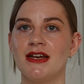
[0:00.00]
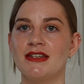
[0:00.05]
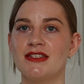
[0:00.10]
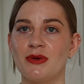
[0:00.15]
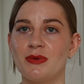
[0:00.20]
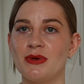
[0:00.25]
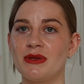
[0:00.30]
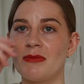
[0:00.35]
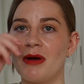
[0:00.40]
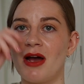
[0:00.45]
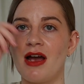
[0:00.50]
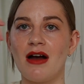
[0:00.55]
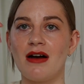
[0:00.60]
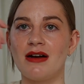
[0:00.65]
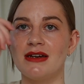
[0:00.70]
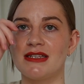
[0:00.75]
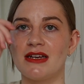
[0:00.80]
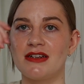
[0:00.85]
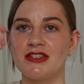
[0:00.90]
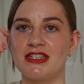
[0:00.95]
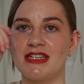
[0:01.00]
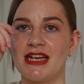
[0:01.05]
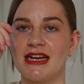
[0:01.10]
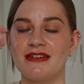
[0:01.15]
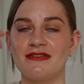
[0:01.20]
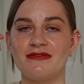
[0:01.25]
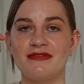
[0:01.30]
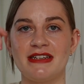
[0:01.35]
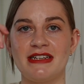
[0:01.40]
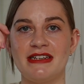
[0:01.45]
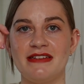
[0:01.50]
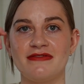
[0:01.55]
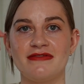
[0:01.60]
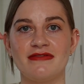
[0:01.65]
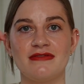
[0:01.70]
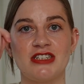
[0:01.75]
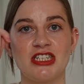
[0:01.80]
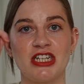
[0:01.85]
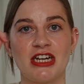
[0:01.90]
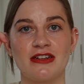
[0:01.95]
So with my eyes I just had a Vive
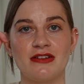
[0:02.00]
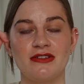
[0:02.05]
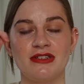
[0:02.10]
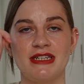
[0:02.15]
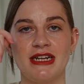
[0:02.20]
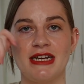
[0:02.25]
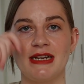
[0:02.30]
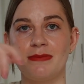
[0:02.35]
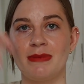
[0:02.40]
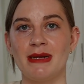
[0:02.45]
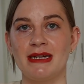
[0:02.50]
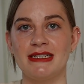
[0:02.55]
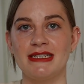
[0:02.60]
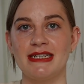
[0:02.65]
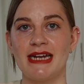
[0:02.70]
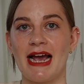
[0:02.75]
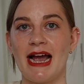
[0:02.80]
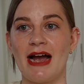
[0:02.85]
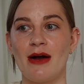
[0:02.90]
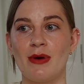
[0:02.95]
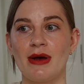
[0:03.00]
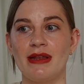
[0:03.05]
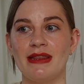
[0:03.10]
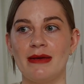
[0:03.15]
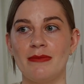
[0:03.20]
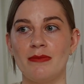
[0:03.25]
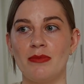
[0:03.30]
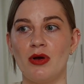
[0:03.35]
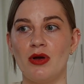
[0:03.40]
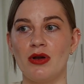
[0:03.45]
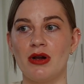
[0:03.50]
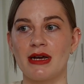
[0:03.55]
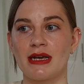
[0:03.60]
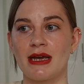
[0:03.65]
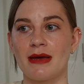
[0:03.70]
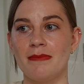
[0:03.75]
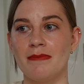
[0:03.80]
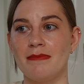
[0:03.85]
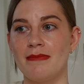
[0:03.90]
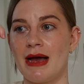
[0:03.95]
shadow stick, blended it out and then put
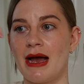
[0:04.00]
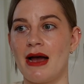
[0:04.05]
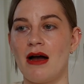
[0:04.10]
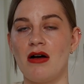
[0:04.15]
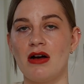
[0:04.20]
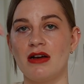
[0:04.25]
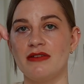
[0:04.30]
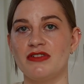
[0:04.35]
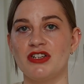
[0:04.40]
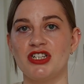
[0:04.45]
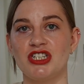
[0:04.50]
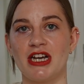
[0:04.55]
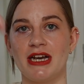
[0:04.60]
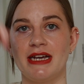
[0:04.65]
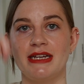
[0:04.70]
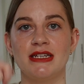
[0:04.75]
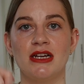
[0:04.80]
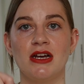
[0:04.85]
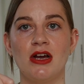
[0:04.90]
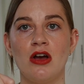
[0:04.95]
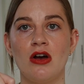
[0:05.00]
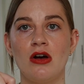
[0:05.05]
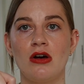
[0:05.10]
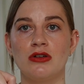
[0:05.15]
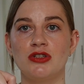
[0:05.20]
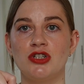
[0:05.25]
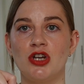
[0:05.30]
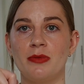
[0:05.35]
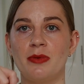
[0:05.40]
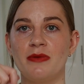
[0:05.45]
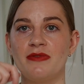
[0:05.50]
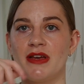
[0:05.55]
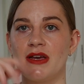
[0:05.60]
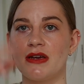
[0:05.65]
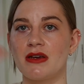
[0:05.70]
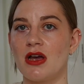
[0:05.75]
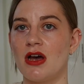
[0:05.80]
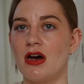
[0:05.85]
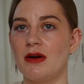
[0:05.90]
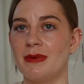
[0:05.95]
like a matte ivory shade on top of
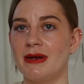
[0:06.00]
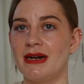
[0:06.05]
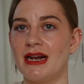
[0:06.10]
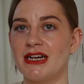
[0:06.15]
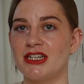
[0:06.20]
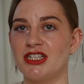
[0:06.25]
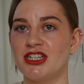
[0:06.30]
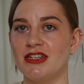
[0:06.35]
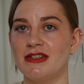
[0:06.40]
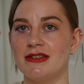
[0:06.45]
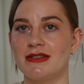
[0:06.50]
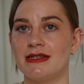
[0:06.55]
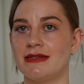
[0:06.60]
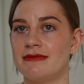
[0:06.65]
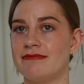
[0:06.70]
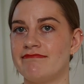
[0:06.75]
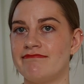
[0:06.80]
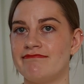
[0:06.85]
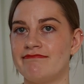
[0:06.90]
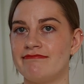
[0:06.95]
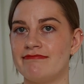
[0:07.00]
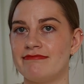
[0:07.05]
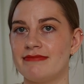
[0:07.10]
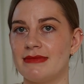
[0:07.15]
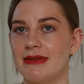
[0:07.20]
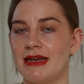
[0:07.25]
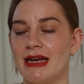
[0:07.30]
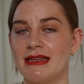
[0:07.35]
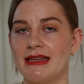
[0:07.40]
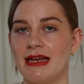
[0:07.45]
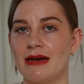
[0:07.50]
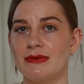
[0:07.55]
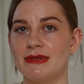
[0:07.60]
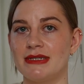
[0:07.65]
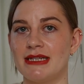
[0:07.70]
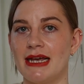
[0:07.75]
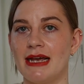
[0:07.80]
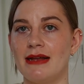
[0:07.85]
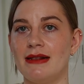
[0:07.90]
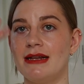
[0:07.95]
it, curled my lashes and that
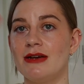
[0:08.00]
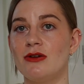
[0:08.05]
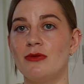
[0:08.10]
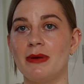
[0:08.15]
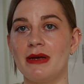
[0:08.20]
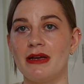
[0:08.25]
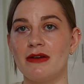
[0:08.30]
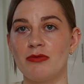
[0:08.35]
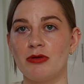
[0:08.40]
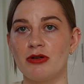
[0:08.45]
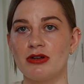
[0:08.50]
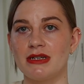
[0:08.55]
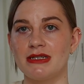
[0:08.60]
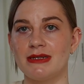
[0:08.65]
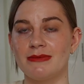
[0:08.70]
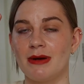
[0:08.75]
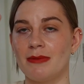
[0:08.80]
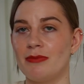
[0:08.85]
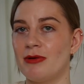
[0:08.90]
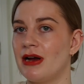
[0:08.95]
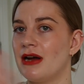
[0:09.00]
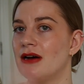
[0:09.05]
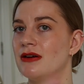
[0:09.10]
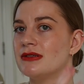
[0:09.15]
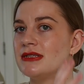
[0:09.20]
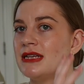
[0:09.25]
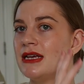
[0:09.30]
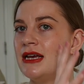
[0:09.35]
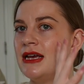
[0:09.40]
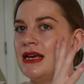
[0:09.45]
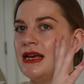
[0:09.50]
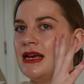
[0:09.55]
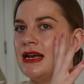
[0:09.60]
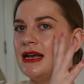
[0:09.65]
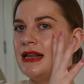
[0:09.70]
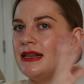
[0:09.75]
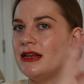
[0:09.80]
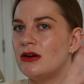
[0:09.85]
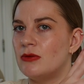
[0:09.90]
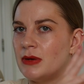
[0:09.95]
was it. A little bit of product in my brows,
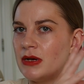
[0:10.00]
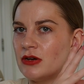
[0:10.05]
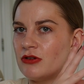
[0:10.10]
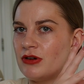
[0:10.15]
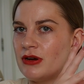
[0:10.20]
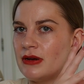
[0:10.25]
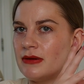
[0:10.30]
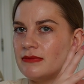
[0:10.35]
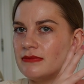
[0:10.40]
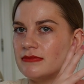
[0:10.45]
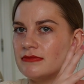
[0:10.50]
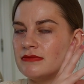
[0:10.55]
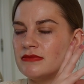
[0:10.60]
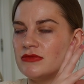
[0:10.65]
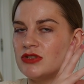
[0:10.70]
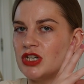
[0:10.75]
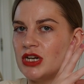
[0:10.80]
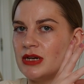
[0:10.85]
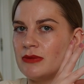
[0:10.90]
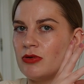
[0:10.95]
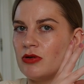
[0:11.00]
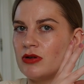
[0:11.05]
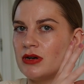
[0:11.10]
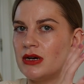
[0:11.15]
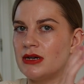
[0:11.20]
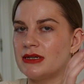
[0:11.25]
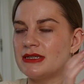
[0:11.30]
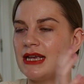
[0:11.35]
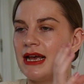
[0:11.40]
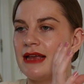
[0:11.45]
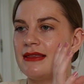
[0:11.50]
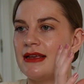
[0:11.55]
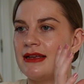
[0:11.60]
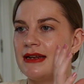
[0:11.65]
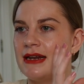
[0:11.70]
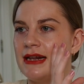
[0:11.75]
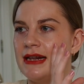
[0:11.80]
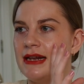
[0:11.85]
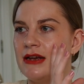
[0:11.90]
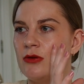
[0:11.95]
a little bit of cream cheek products and
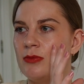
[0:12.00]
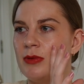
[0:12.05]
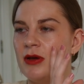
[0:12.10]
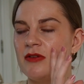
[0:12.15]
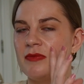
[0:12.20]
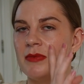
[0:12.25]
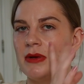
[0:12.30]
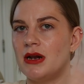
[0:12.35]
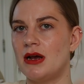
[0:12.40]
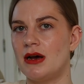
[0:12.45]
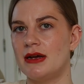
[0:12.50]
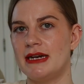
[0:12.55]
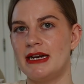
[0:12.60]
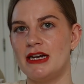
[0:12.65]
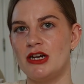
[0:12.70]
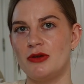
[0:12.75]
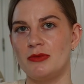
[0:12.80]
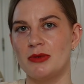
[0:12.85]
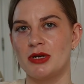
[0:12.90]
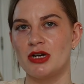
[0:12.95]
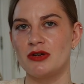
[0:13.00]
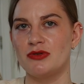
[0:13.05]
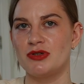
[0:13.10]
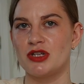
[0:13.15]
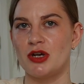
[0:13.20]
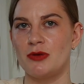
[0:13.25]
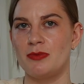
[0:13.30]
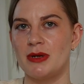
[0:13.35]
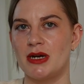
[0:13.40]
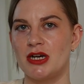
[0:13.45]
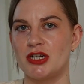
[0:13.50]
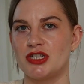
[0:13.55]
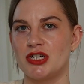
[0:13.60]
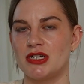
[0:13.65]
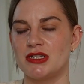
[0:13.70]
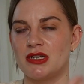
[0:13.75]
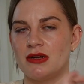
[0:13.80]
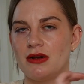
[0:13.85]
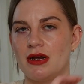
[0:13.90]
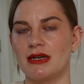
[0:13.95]
then a little bit of Milani Luminoso
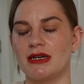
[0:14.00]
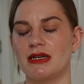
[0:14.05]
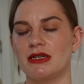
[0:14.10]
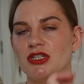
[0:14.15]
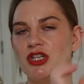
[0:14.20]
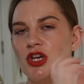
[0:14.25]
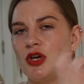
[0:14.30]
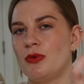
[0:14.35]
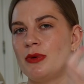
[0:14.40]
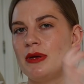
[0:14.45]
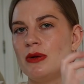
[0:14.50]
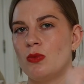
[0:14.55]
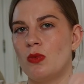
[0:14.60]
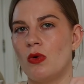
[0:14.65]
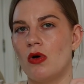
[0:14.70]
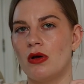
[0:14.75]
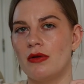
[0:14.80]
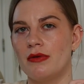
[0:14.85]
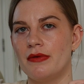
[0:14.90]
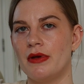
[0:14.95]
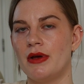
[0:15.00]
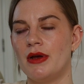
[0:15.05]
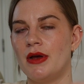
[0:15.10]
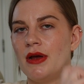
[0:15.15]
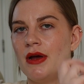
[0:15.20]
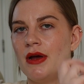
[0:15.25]
blusher, so like a two-in-one